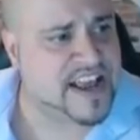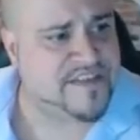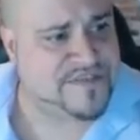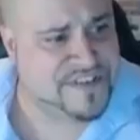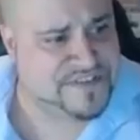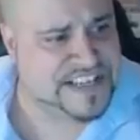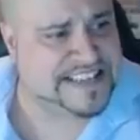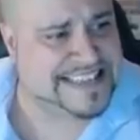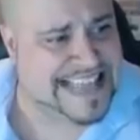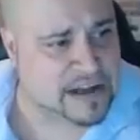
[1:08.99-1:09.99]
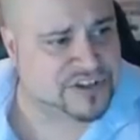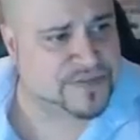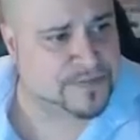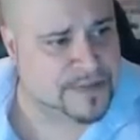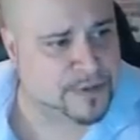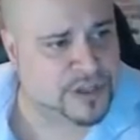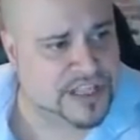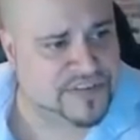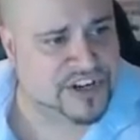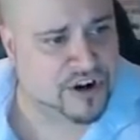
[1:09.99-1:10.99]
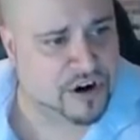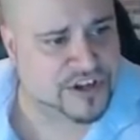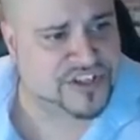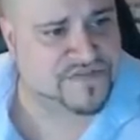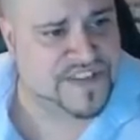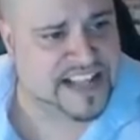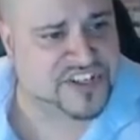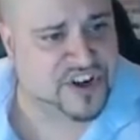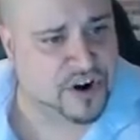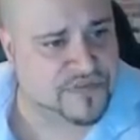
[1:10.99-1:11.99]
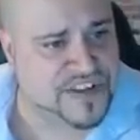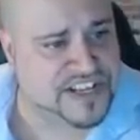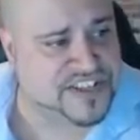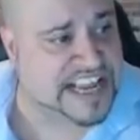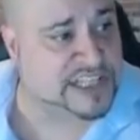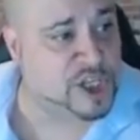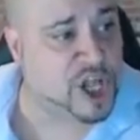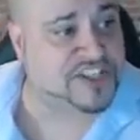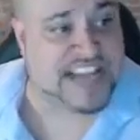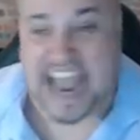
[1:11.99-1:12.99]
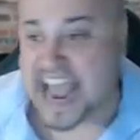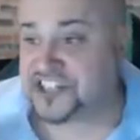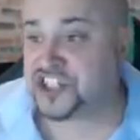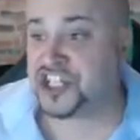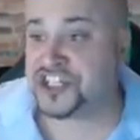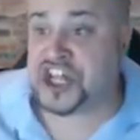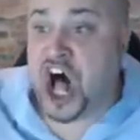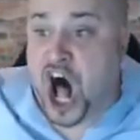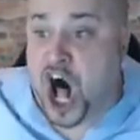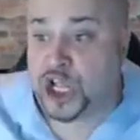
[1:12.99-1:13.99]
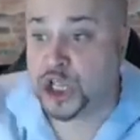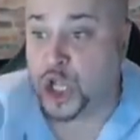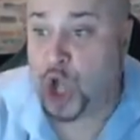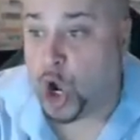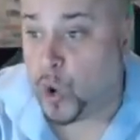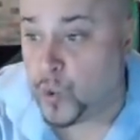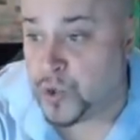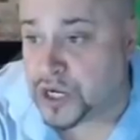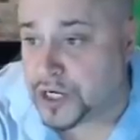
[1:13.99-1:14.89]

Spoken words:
15,000 people live in cars and vans and RVs in Los Angeles alone.